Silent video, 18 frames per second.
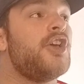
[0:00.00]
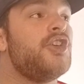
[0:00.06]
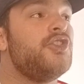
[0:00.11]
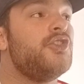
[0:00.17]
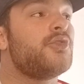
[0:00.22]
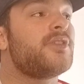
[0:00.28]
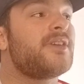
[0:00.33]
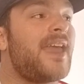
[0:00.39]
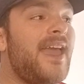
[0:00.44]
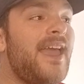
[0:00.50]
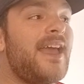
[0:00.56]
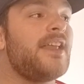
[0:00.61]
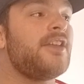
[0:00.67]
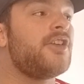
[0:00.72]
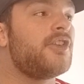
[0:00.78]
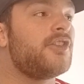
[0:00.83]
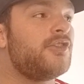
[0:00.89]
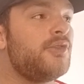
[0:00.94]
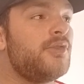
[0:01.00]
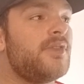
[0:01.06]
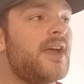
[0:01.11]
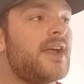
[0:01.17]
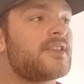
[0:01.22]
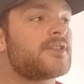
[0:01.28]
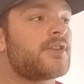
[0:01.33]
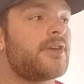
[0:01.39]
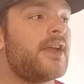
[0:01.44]
you can do
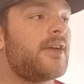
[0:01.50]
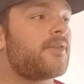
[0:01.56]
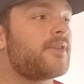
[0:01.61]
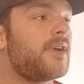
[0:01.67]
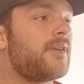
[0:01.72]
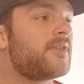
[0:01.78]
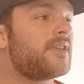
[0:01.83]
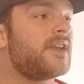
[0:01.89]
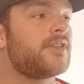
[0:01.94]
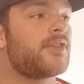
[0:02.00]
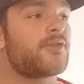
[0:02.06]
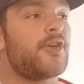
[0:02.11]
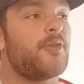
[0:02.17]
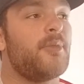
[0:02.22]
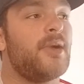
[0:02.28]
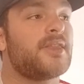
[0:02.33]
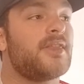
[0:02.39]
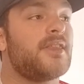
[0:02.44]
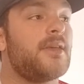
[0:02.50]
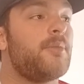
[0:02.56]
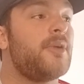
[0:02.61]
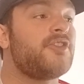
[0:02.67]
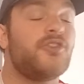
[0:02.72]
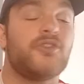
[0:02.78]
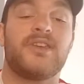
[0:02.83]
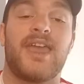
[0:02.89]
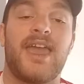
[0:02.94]
that. Sorry, I've clicked the wrong button there,
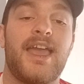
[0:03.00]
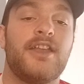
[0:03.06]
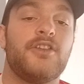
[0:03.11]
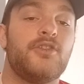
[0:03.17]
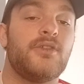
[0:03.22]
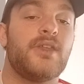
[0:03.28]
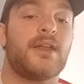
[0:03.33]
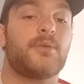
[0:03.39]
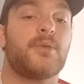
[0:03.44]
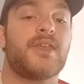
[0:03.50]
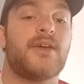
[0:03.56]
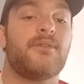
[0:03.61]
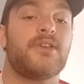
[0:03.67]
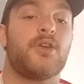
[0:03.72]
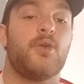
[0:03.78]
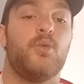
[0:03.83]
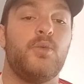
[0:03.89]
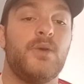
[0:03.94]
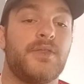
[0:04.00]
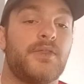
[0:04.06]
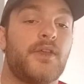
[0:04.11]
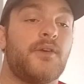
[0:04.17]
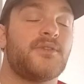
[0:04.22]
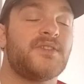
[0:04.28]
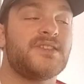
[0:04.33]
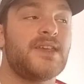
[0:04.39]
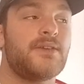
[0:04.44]
but you can do that with having a width
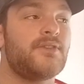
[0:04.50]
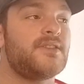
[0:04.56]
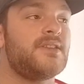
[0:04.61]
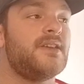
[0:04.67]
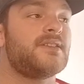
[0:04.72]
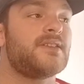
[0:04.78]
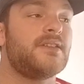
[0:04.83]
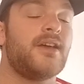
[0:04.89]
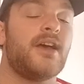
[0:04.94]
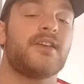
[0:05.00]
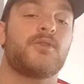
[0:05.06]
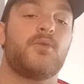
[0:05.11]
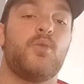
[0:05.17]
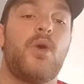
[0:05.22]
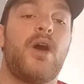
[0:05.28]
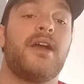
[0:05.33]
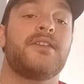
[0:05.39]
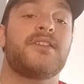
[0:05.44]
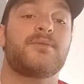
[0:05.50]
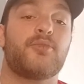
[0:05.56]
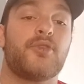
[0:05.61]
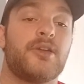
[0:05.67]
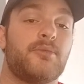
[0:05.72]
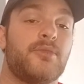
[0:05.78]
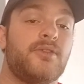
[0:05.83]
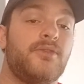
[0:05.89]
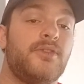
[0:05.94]
of 70. It's a nice
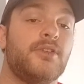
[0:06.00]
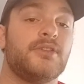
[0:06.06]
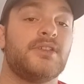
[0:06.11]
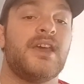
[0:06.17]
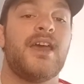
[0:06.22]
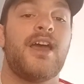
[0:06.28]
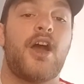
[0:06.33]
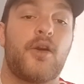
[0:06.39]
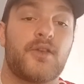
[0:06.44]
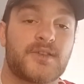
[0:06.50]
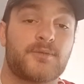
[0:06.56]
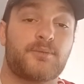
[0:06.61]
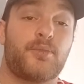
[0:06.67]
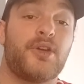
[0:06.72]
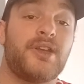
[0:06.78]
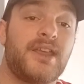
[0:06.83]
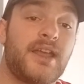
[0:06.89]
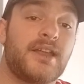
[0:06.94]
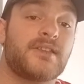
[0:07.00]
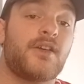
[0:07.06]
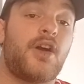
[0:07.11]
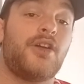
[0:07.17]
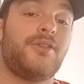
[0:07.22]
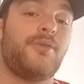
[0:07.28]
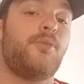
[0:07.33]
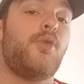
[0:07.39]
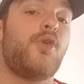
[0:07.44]
widespread midfield, spreading it
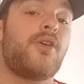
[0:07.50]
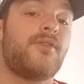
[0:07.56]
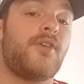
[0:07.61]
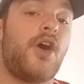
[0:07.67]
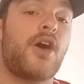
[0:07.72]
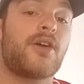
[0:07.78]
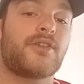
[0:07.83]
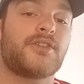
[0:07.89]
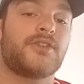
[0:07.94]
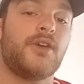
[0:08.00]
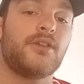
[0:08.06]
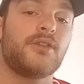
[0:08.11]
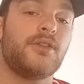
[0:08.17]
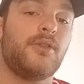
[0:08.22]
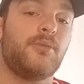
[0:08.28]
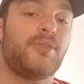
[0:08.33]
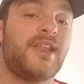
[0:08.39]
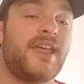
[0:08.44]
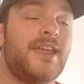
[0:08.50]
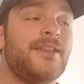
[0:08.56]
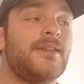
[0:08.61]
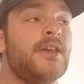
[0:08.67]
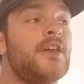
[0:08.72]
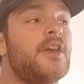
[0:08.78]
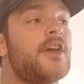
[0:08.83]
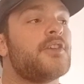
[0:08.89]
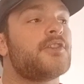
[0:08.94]
on a more of a horizontal plane,
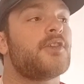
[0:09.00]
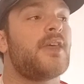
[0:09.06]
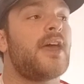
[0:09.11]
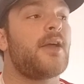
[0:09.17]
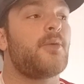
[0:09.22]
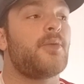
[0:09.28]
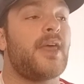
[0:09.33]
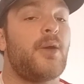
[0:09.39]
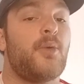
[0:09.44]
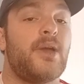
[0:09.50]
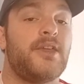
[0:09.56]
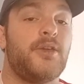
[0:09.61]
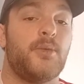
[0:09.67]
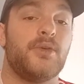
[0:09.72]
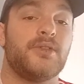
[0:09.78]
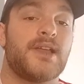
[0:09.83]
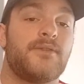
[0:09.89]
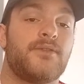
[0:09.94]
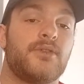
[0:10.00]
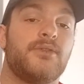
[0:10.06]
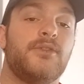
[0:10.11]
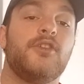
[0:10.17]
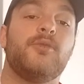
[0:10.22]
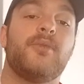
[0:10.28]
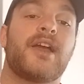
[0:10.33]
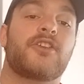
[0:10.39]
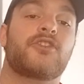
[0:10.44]
so that way you will have your
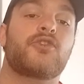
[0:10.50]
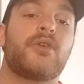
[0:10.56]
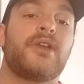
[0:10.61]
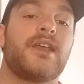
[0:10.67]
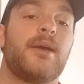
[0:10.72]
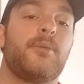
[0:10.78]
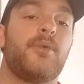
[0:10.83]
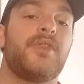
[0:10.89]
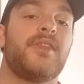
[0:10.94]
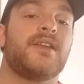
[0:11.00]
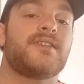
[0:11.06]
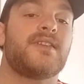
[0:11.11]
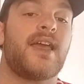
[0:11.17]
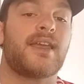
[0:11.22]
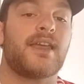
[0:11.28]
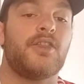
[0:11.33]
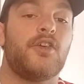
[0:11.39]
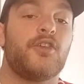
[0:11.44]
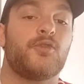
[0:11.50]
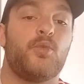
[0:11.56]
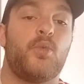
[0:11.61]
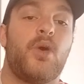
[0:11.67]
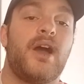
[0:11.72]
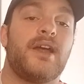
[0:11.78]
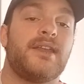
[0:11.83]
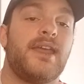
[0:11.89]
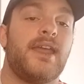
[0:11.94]
fullbacks joining up with the attack in those
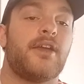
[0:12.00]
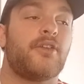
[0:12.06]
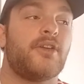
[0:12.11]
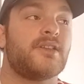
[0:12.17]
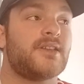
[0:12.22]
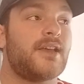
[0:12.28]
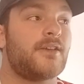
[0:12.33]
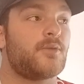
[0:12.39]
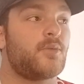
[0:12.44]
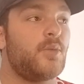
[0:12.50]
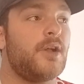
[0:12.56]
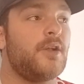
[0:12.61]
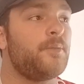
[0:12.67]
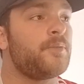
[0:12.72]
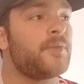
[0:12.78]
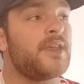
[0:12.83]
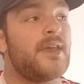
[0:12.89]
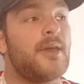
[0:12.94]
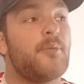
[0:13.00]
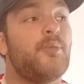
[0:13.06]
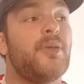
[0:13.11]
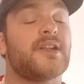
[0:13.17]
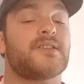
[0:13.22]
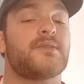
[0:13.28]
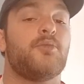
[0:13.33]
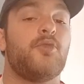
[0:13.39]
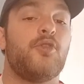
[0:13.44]
wider areas as well.
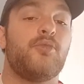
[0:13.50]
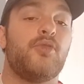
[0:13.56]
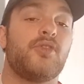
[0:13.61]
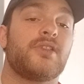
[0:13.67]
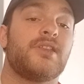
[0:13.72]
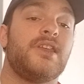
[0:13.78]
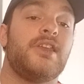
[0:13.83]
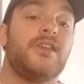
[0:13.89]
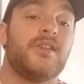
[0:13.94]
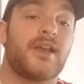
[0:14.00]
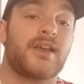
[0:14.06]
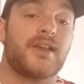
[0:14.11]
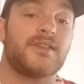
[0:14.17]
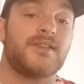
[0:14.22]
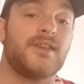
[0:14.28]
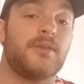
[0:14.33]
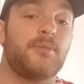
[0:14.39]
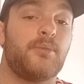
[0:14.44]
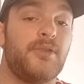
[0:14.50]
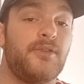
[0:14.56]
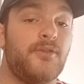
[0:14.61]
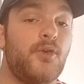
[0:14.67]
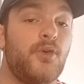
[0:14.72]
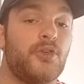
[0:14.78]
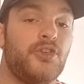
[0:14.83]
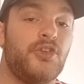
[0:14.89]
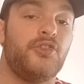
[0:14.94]
But more importantly, like I said
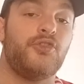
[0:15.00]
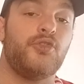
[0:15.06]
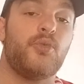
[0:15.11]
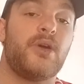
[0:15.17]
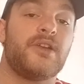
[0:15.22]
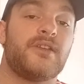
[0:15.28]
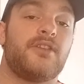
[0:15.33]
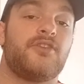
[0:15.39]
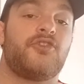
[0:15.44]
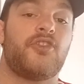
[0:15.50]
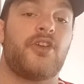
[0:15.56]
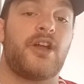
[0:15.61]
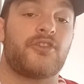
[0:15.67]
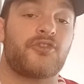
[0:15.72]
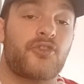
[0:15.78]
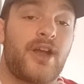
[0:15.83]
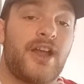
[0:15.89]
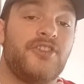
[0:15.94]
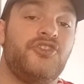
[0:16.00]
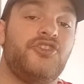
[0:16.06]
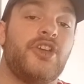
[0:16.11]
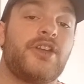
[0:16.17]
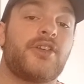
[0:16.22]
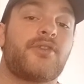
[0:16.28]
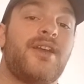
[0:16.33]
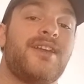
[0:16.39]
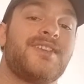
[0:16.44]
before, you do want to try and
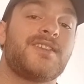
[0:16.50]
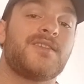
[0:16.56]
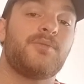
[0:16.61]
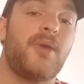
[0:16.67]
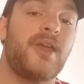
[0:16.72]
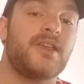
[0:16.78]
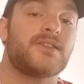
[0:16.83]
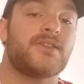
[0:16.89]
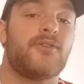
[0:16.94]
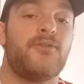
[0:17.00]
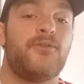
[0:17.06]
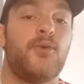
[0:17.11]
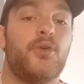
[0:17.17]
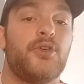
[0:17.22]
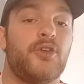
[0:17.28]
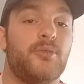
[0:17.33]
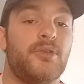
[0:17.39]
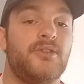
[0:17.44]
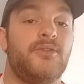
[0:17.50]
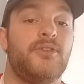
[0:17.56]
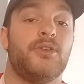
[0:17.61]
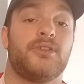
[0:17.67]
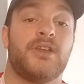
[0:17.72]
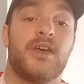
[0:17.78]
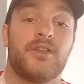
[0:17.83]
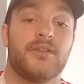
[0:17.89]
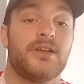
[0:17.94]
generate space for your
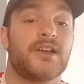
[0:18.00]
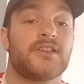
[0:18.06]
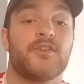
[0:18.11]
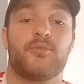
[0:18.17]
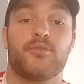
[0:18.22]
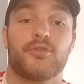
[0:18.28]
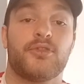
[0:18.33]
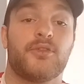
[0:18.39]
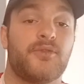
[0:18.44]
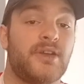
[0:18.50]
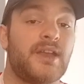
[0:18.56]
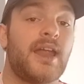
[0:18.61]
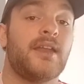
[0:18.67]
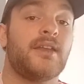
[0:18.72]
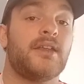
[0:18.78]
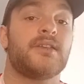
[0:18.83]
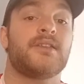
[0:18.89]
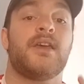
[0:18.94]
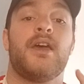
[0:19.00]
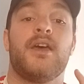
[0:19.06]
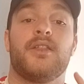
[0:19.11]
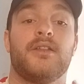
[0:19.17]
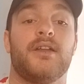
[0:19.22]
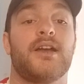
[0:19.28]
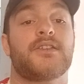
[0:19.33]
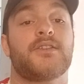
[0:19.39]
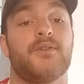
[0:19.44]
midfield, the likes of Bruno Fernandes,
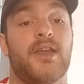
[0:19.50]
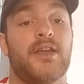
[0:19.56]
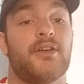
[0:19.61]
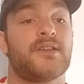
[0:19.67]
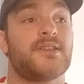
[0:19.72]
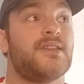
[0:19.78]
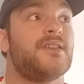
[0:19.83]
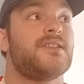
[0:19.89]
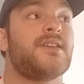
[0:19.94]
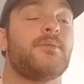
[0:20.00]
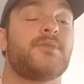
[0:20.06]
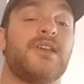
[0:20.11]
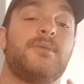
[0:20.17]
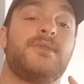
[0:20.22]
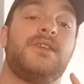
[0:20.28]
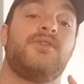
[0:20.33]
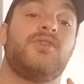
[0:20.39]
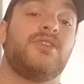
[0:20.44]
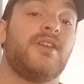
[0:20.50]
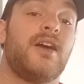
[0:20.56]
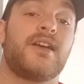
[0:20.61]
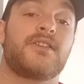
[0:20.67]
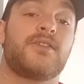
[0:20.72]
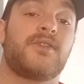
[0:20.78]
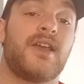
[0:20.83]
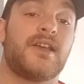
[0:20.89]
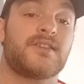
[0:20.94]
the likes of Eriksen, sometimes even the
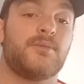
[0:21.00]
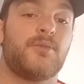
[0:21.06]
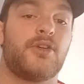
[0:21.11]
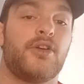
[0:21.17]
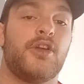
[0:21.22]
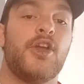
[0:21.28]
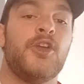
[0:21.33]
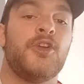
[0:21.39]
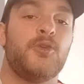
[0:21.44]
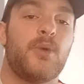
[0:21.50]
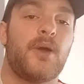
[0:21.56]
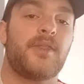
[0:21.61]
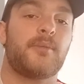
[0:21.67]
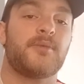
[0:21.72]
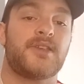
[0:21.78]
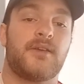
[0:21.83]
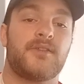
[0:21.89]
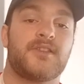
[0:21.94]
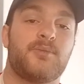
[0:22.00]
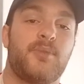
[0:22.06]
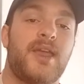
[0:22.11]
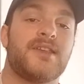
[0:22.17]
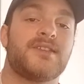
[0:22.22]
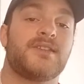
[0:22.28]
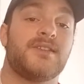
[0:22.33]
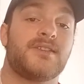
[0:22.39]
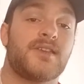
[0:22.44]
likes of Casemiro. You want them to have
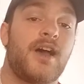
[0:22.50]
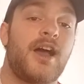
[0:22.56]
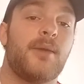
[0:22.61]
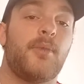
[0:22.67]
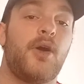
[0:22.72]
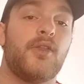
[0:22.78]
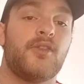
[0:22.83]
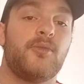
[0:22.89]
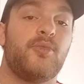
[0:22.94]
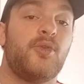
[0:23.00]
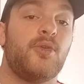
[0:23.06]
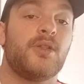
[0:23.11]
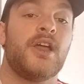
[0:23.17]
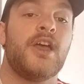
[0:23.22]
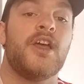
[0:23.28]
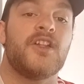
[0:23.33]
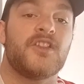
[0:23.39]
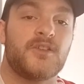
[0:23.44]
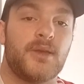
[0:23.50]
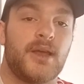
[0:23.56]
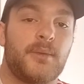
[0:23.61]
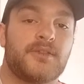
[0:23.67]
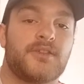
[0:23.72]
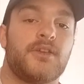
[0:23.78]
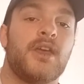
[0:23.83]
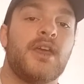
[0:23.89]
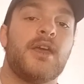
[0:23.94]
space and time on the ball to be able
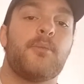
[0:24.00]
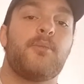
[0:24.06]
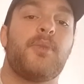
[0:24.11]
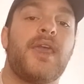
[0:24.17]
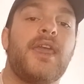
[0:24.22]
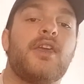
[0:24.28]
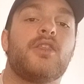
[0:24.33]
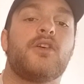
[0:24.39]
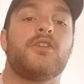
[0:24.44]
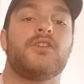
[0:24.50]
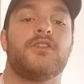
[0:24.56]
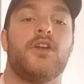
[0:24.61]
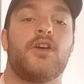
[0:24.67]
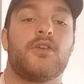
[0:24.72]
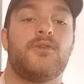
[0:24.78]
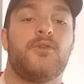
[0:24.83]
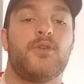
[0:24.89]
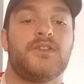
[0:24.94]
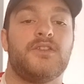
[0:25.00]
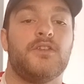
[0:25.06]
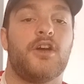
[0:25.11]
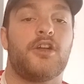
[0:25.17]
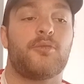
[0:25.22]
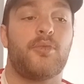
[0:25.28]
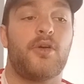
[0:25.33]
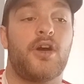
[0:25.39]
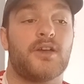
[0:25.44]
to ping those long
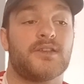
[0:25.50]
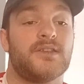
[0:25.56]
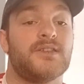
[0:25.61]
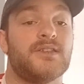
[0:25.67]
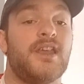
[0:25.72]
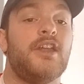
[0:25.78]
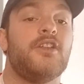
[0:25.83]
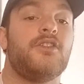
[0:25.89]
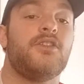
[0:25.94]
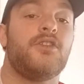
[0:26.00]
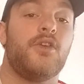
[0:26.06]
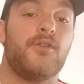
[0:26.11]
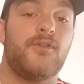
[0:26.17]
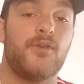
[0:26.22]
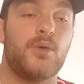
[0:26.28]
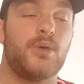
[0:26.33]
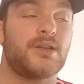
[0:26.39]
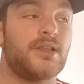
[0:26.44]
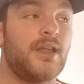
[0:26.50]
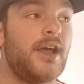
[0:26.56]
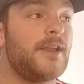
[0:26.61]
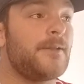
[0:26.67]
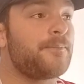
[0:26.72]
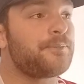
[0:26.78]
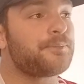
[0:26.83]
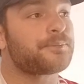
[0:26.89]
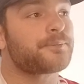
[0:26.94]
40-yard passes into your forward line.